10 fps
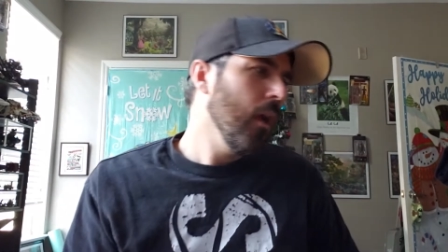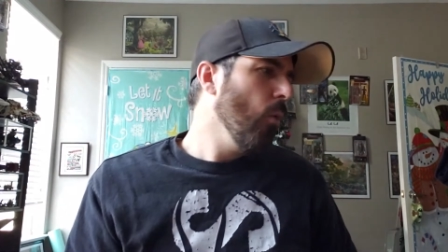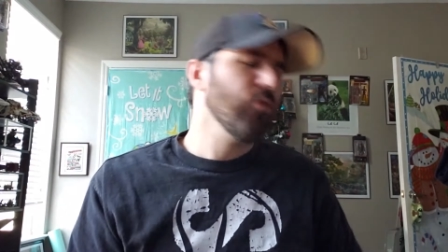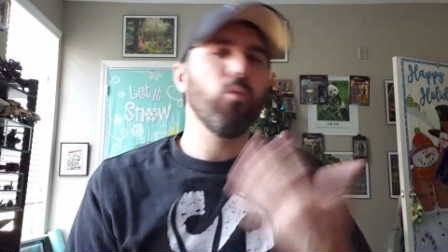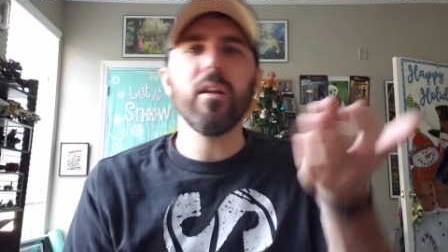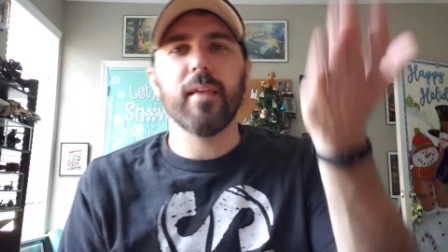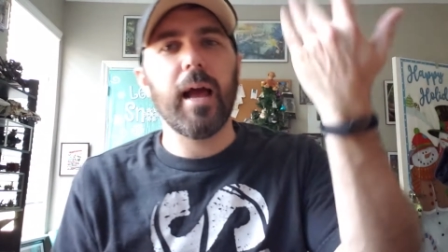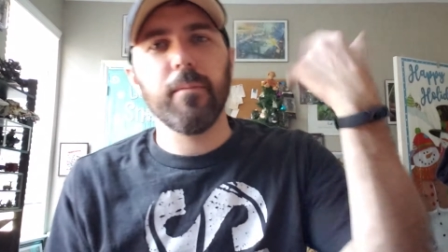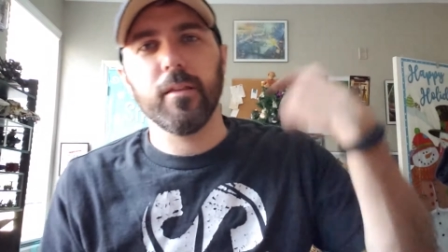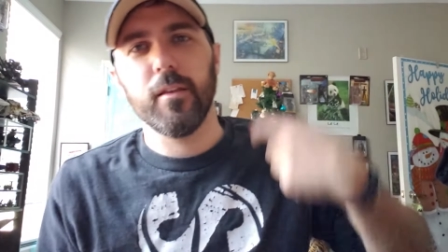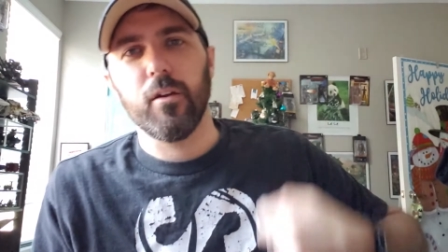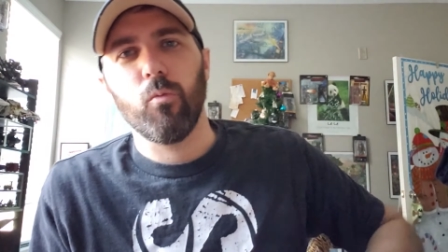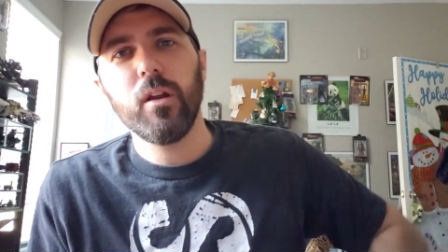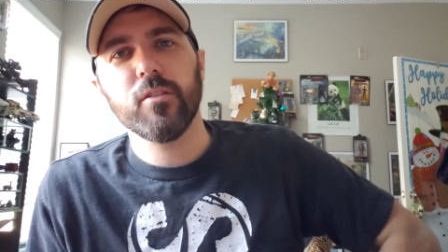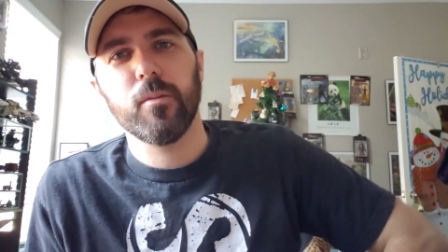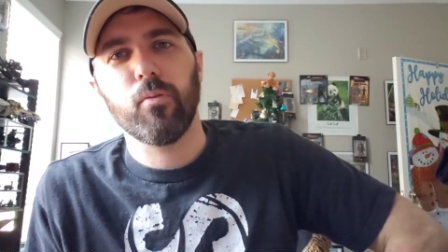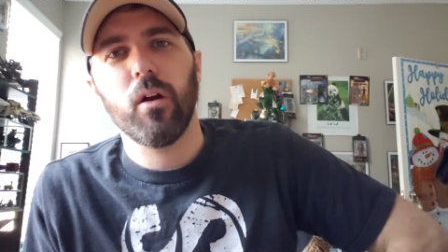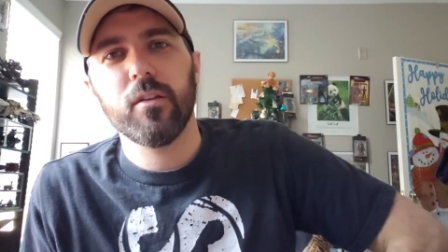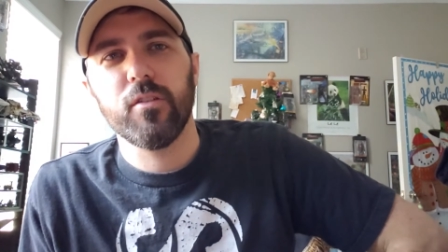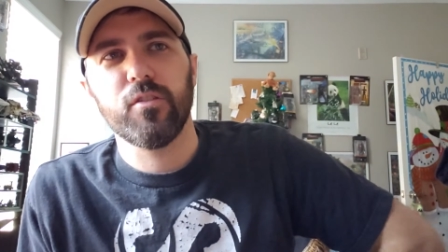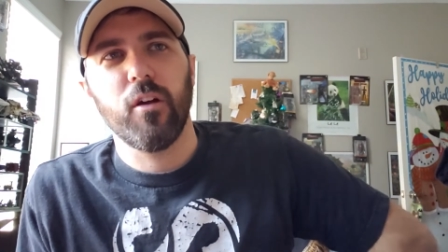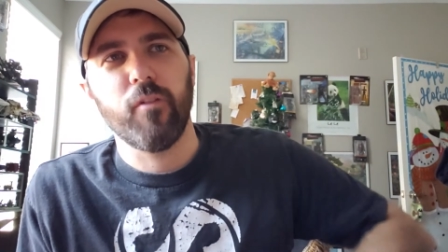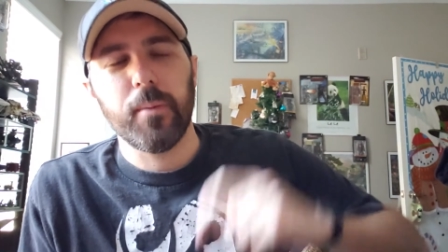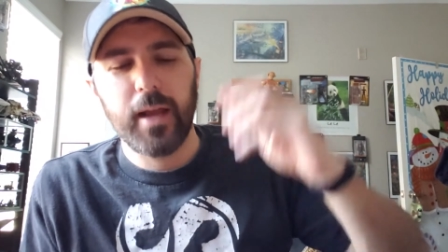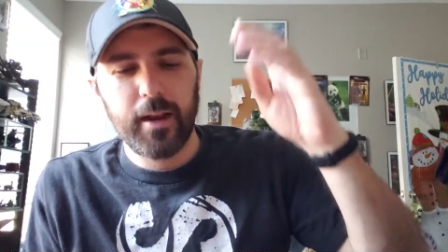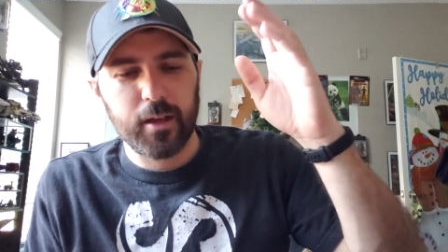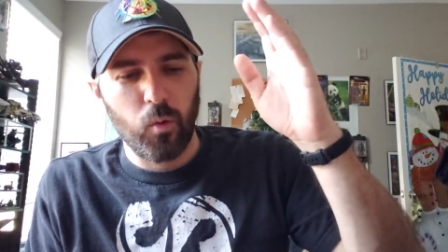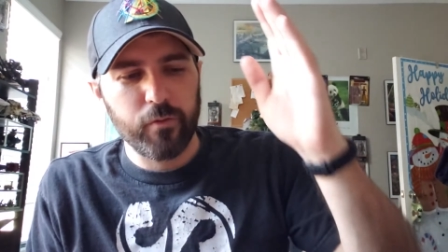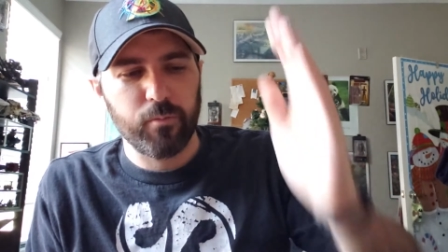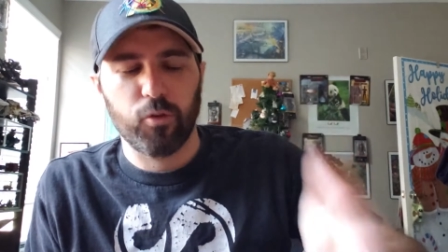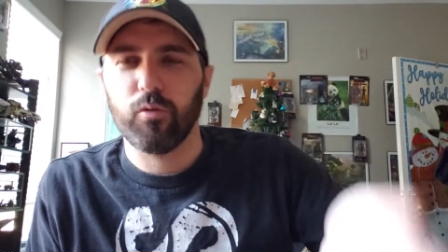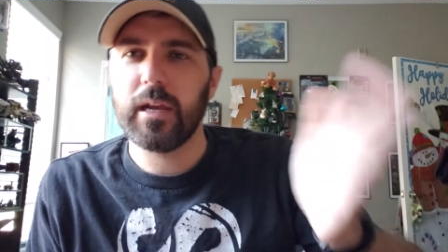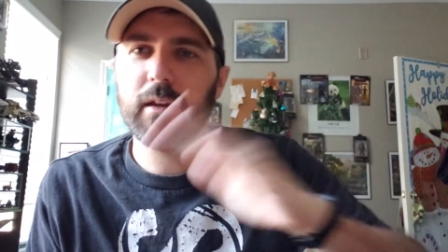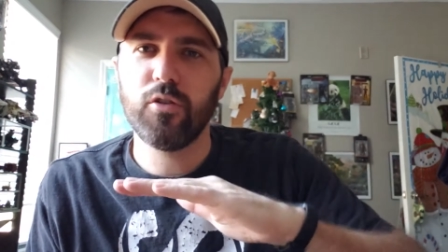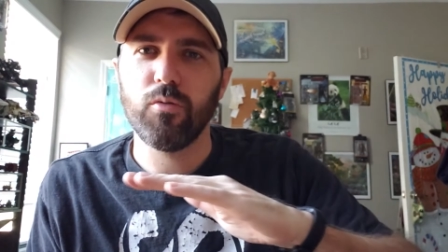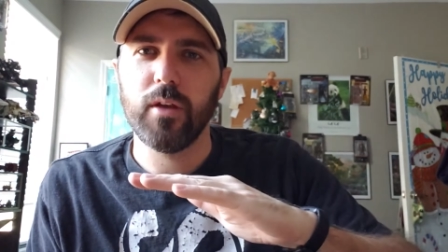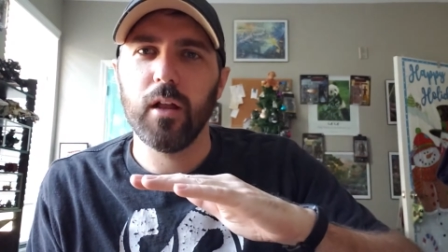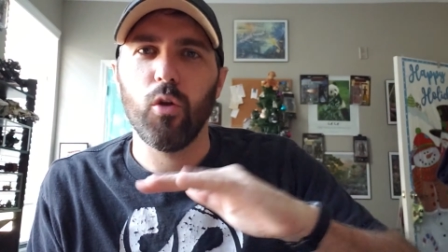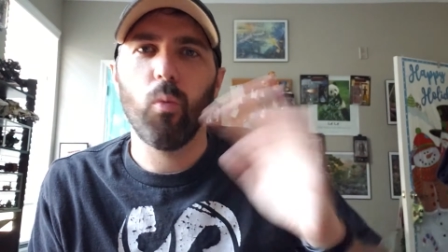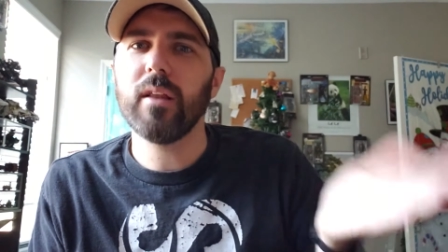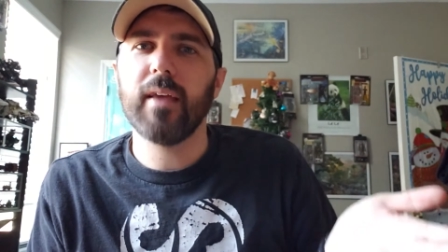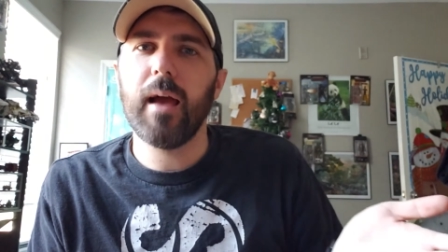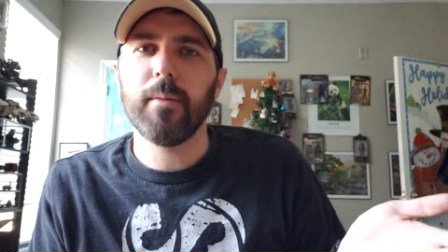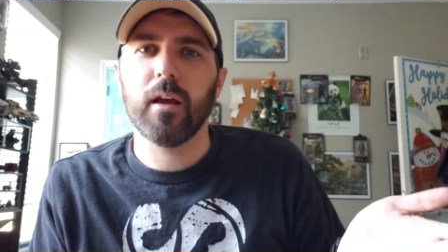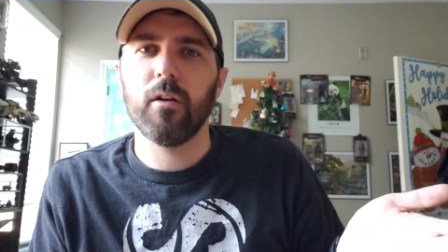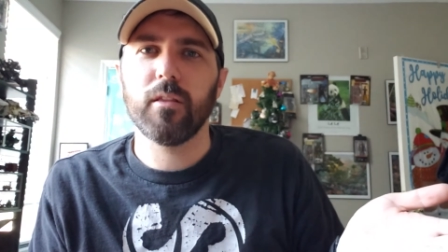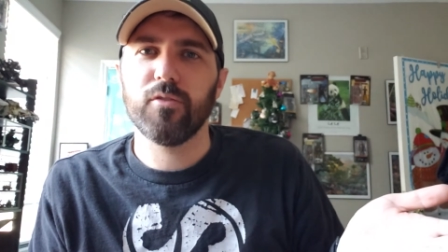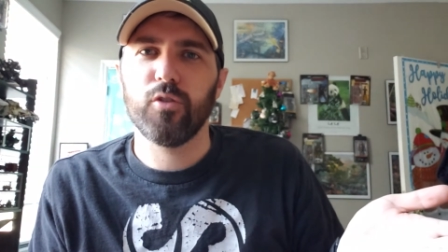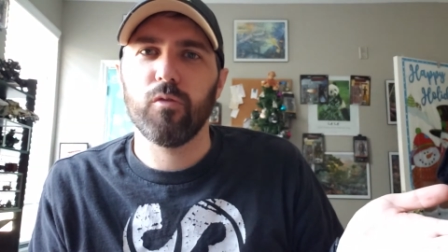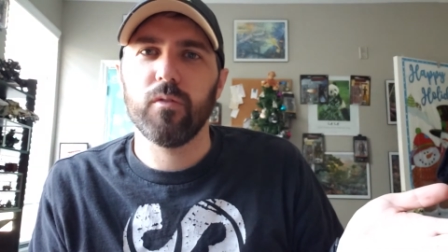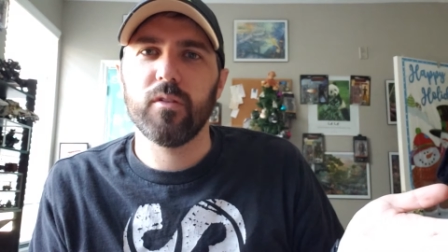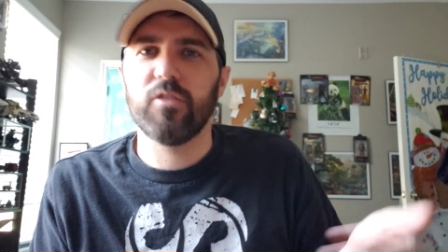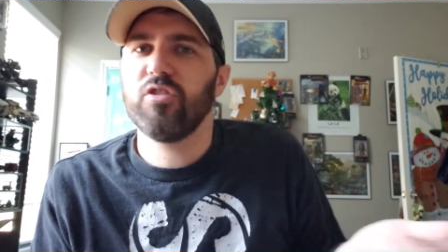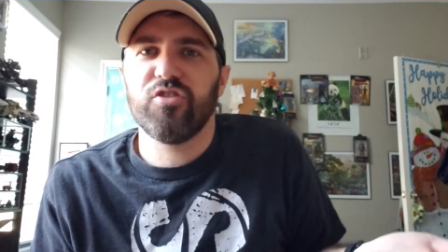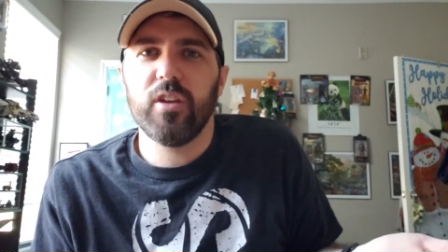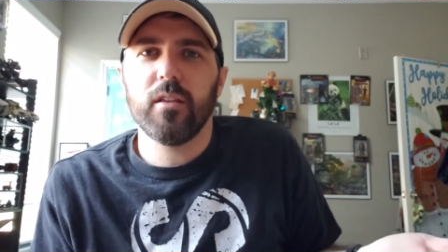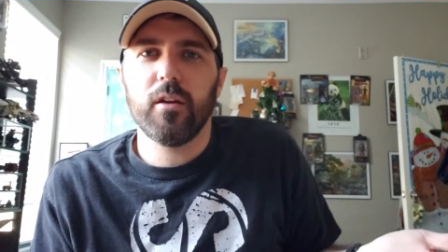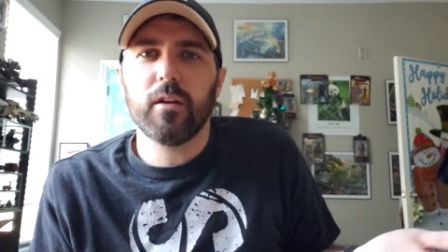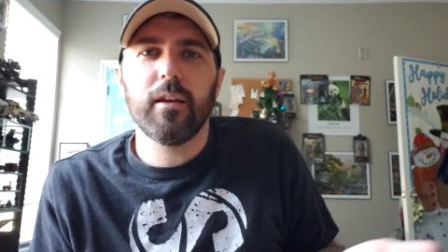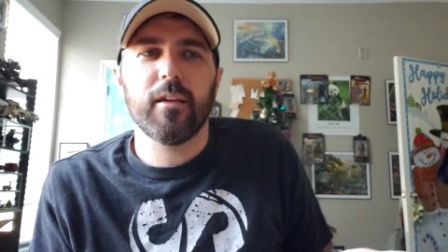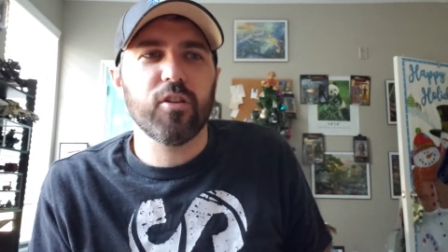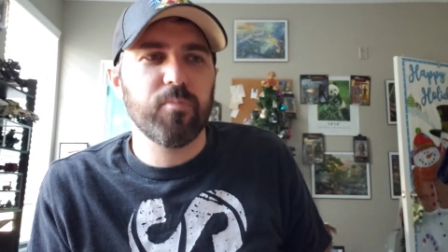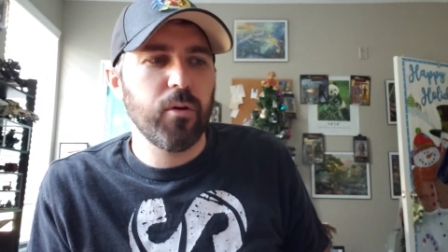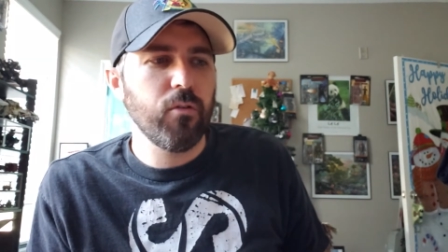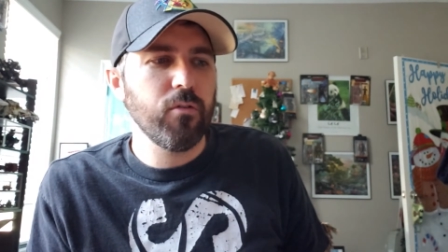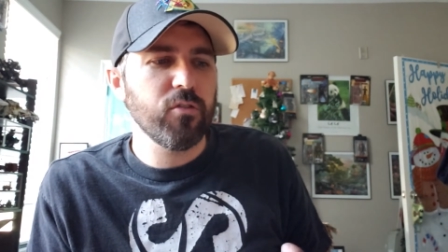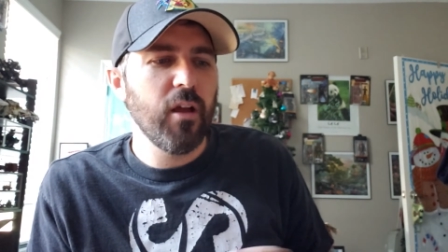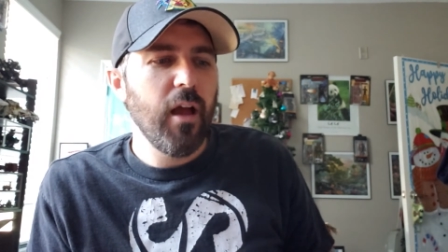What is happening there? What is the process of a banana going from green to yellow? What is happening underneath the surface? Is it just sitting there getting exposed?